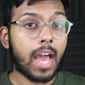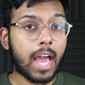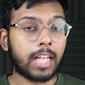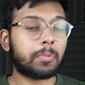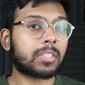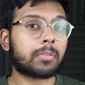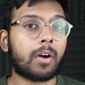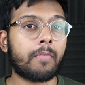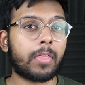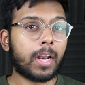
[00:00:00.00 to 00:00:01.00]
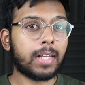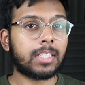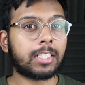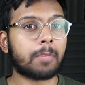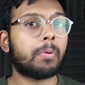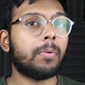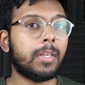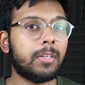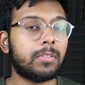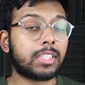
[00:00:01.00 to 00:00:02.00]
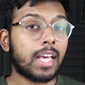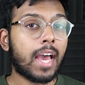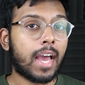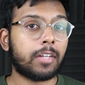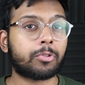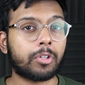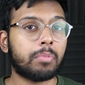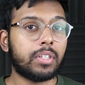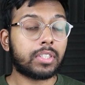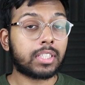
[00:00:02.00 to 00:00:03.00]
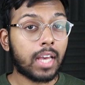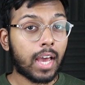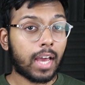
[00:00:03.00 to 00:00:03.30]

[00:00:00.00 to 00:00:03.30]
and subscribe for the latest Apple news and rumors,